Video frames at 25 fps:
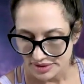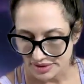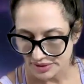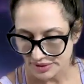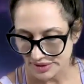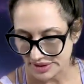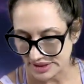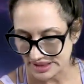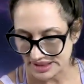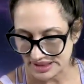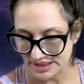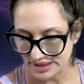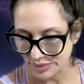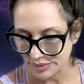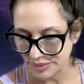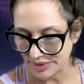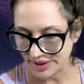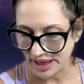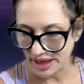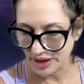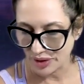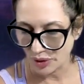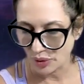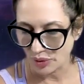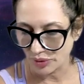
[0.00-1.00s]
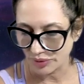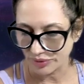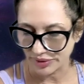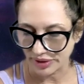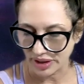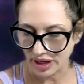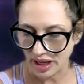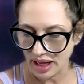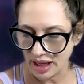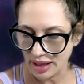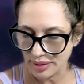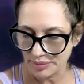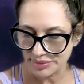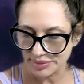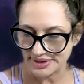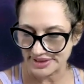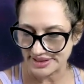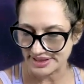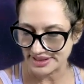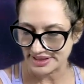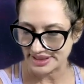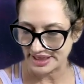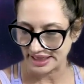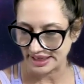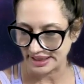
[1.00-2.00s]
So this is someone that
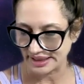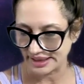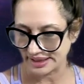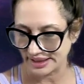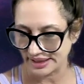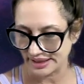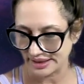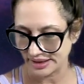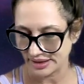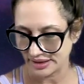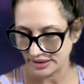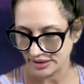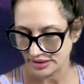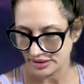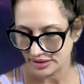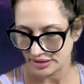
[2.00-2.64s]
overcompensated.